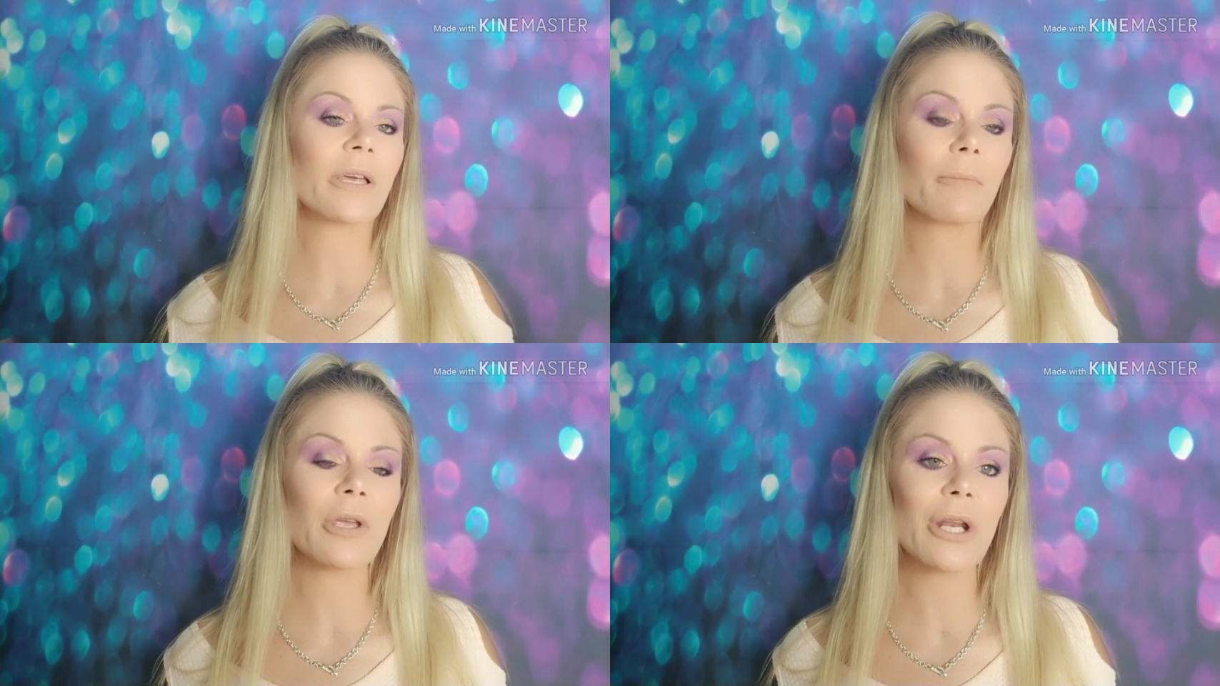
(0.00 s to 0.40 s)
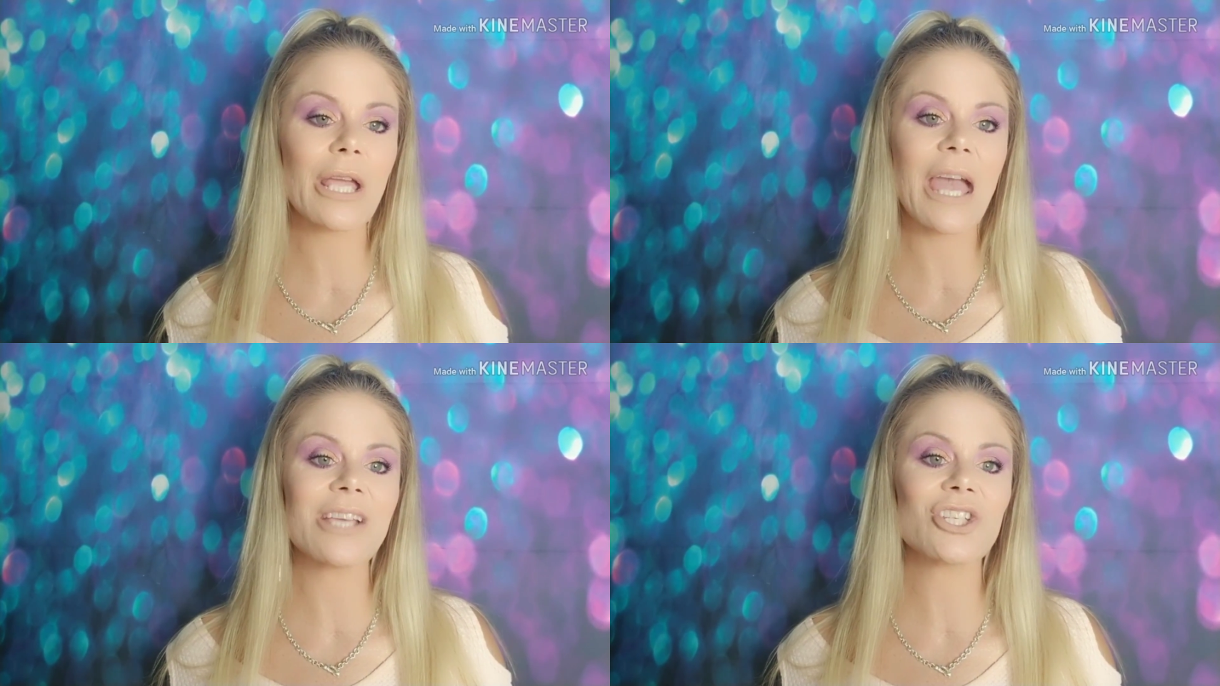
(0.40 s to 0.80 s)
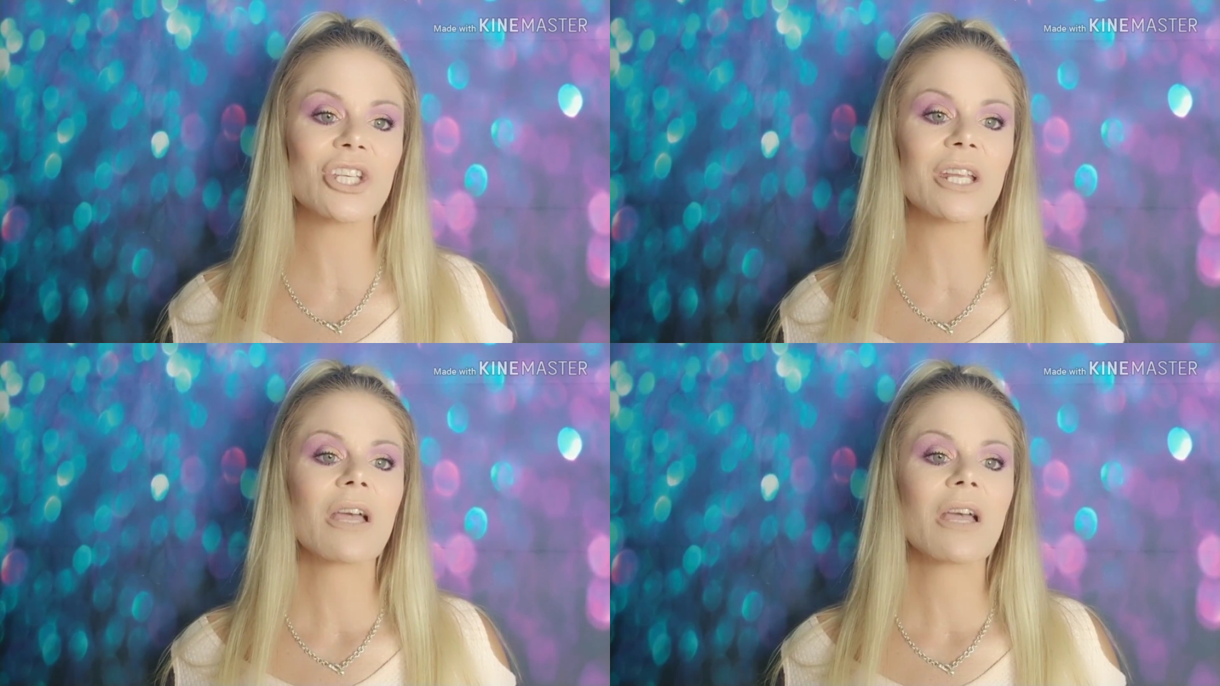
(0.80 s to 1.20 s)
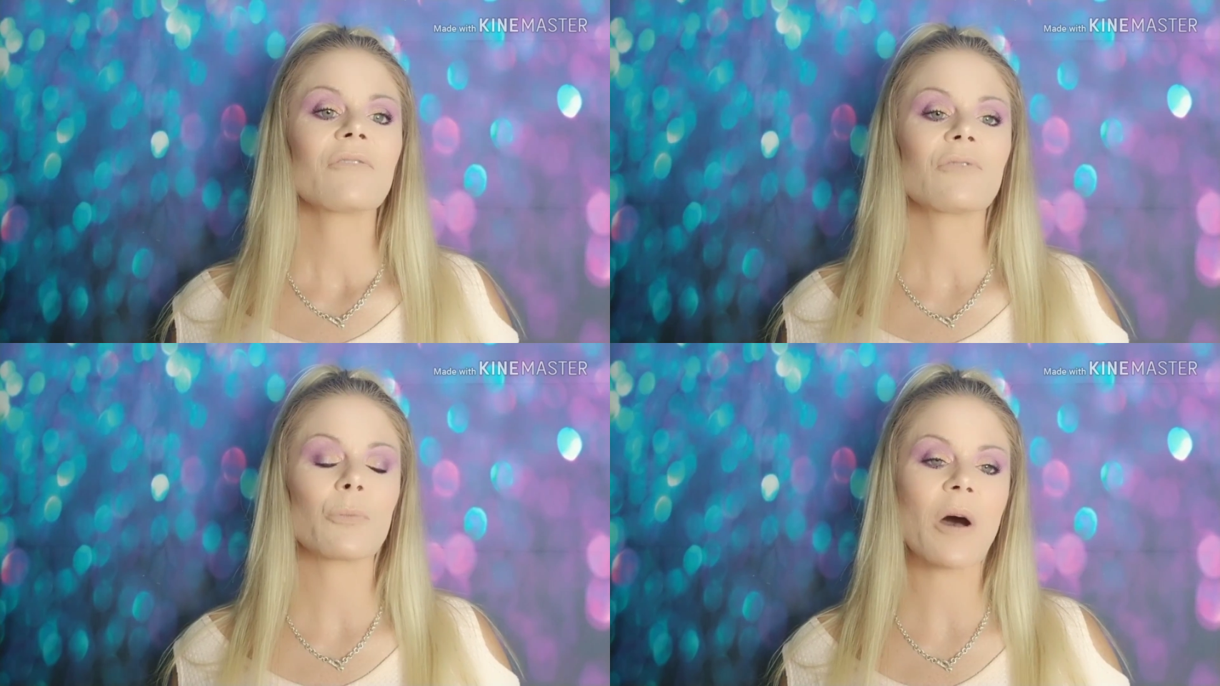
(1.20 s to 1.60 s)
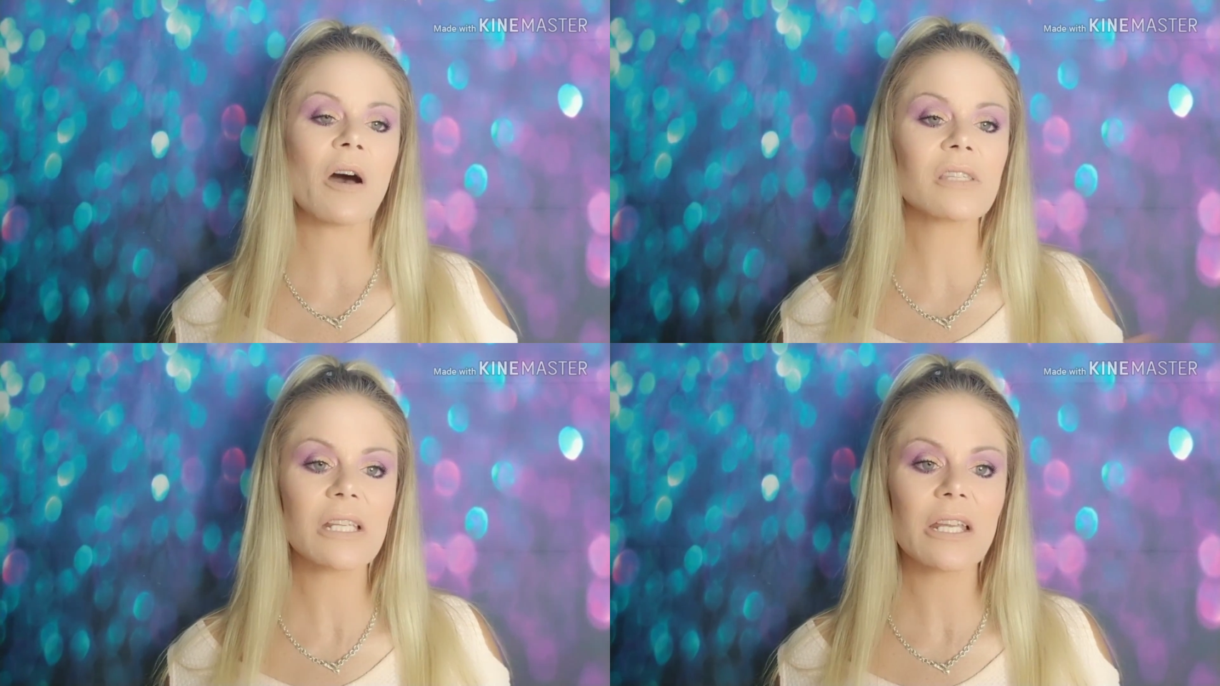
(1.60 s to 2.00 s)
communication, for
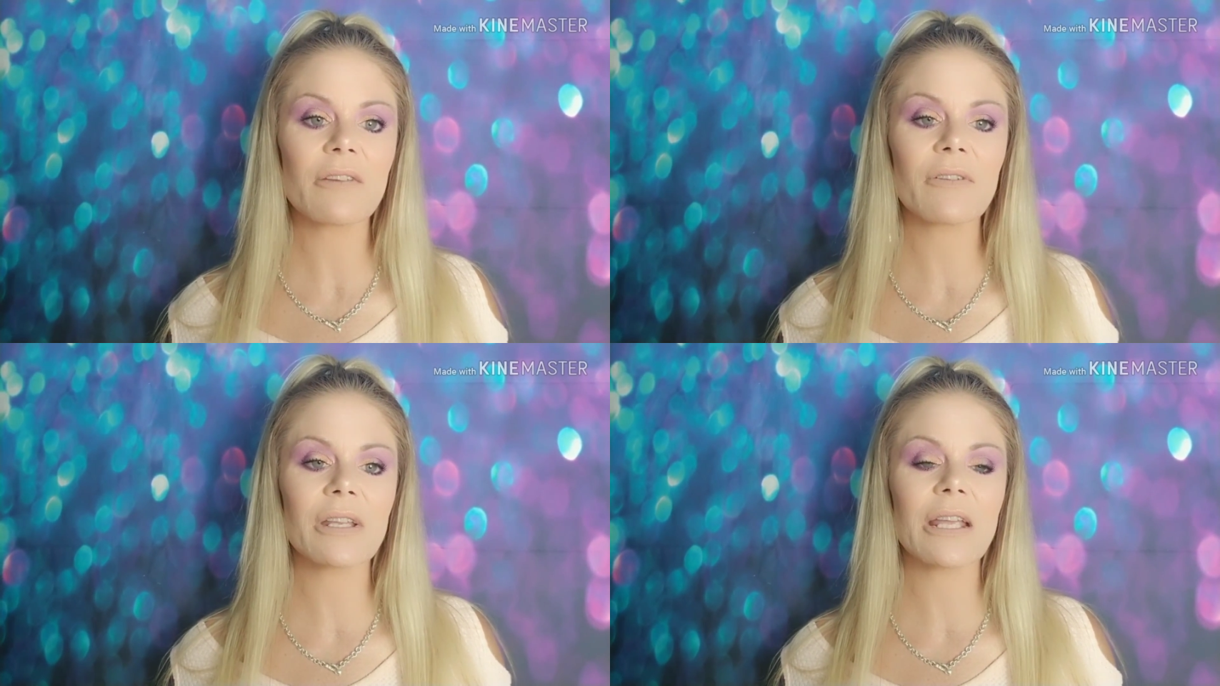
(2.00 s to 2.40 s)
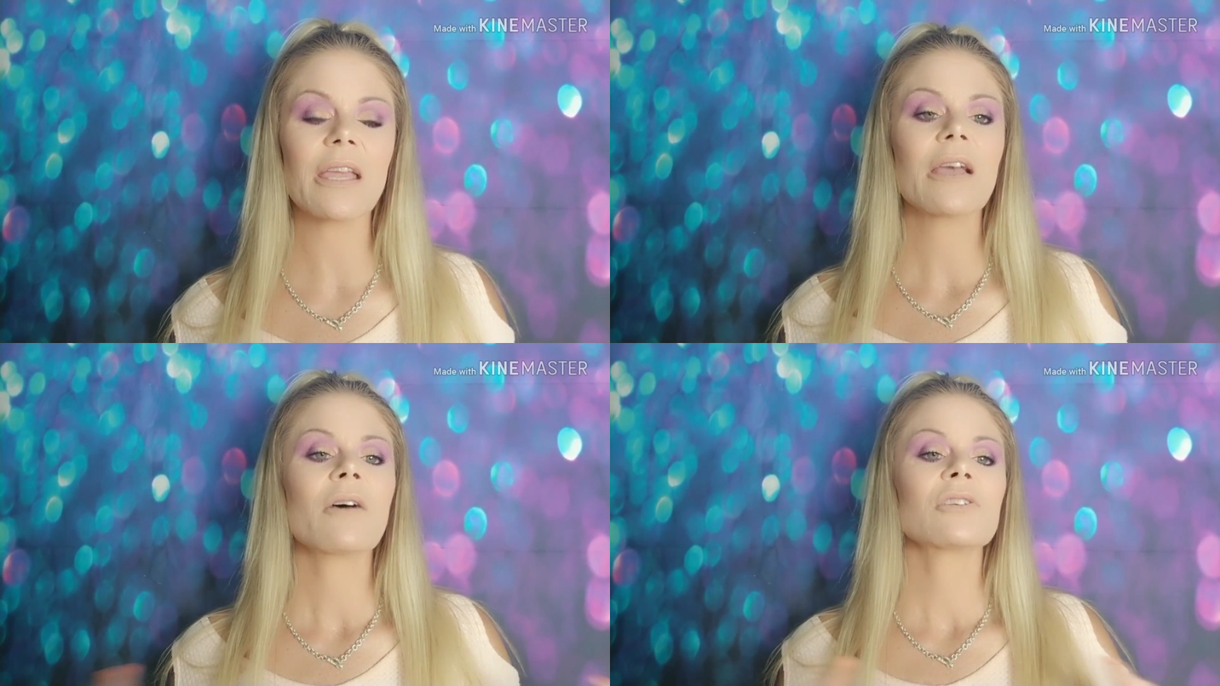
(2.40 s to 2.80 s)
positivity,